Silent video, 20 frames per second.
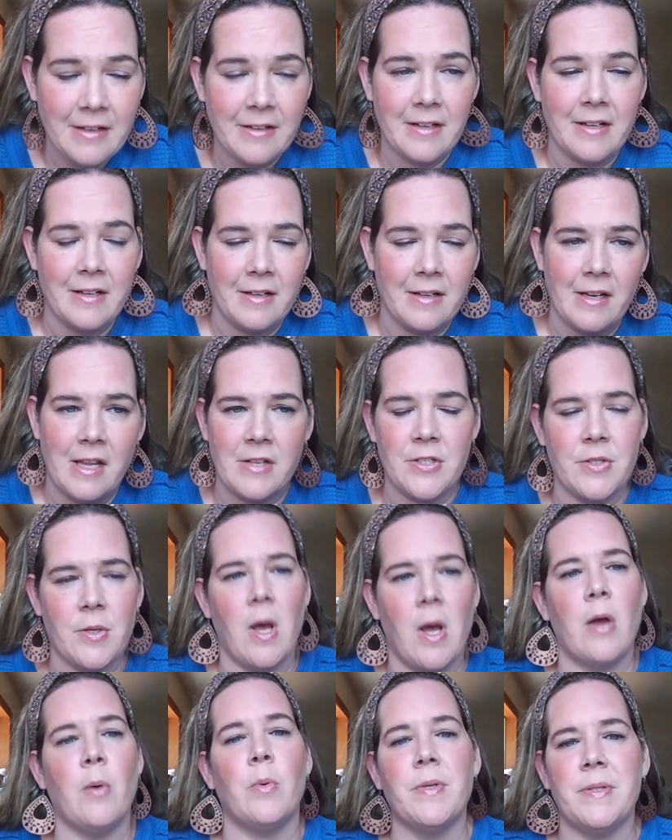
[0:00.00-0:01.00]
And so I
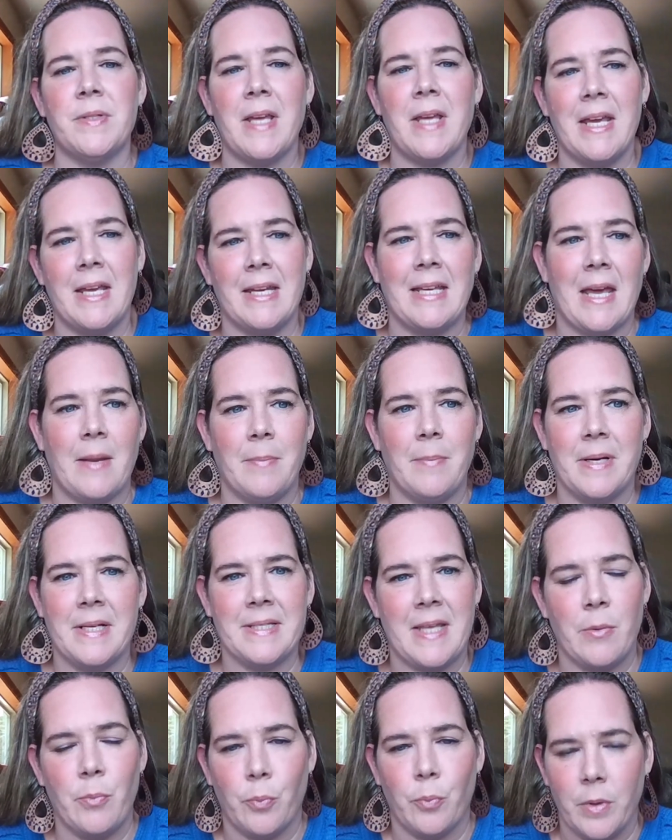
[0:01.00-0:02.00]
will say it again because they
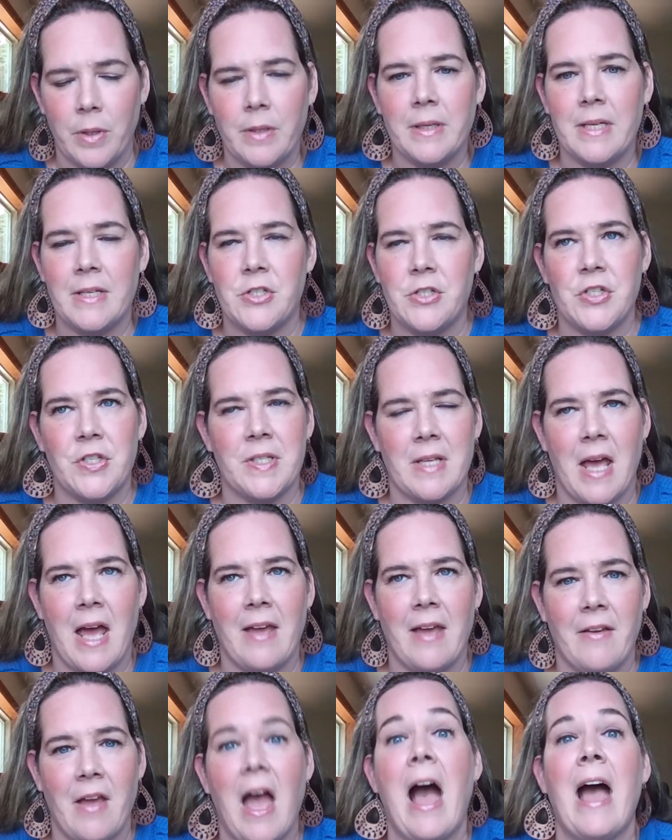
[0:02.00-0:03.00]
really I
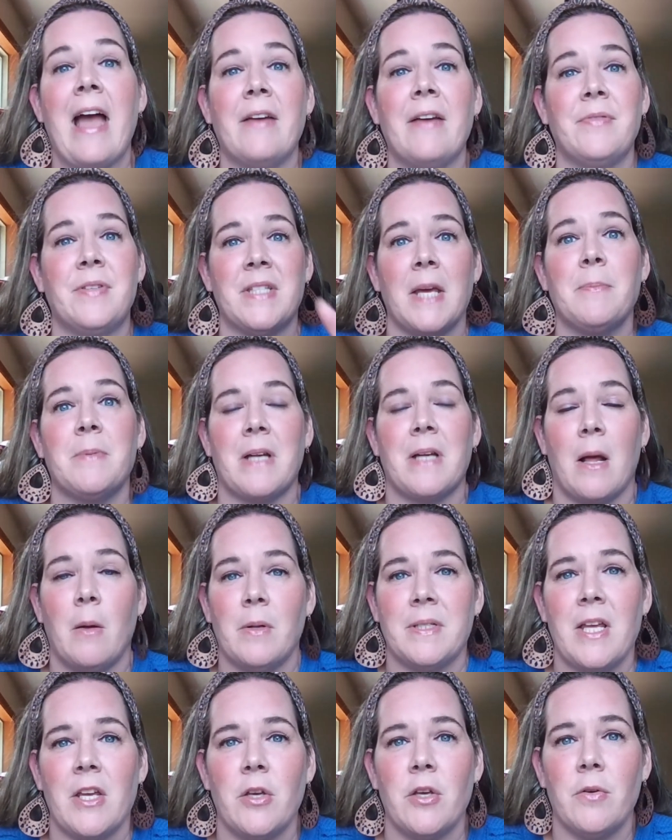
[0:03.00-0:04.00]
have skipped it. I will tell
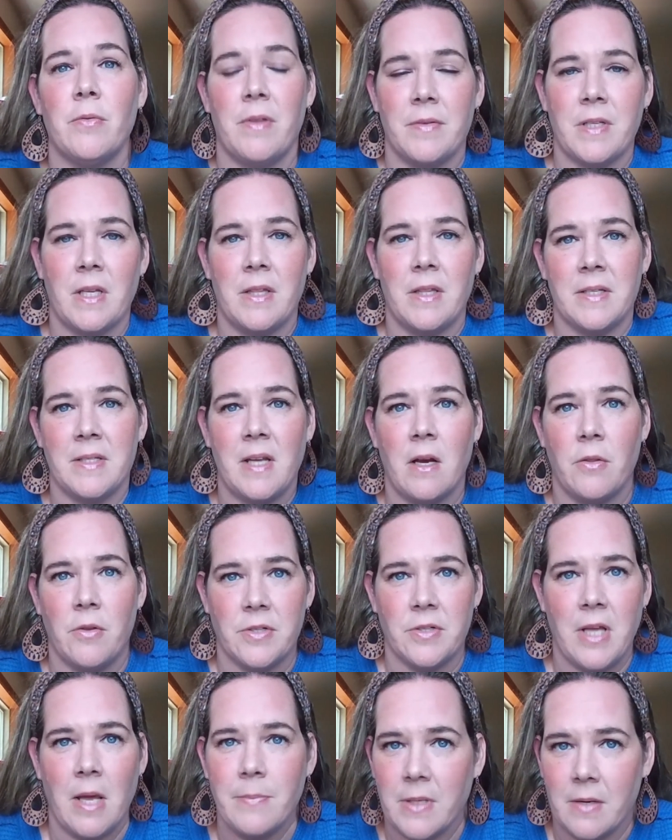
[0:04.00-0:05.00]
you, they've said this 10 other
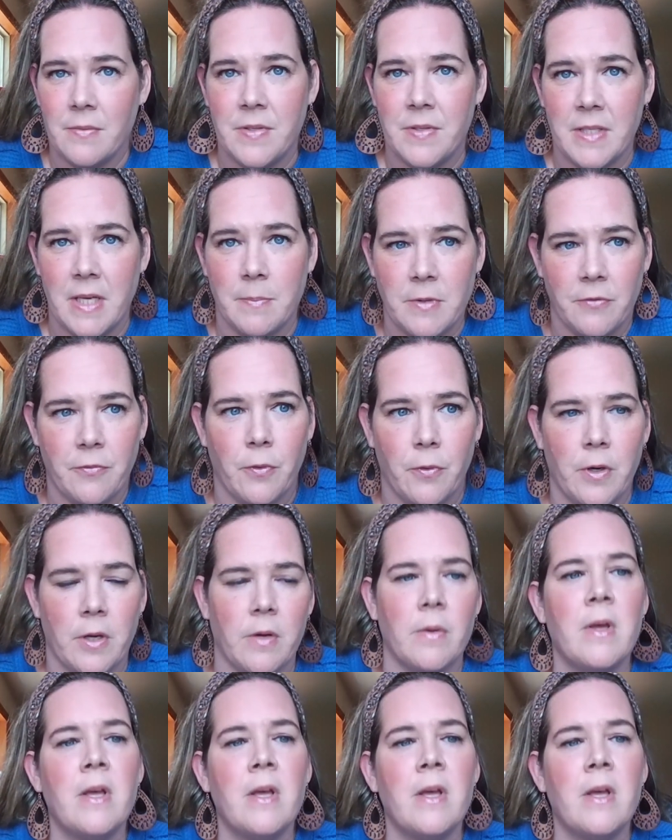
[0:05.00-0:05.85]
times and I've skipped it for you.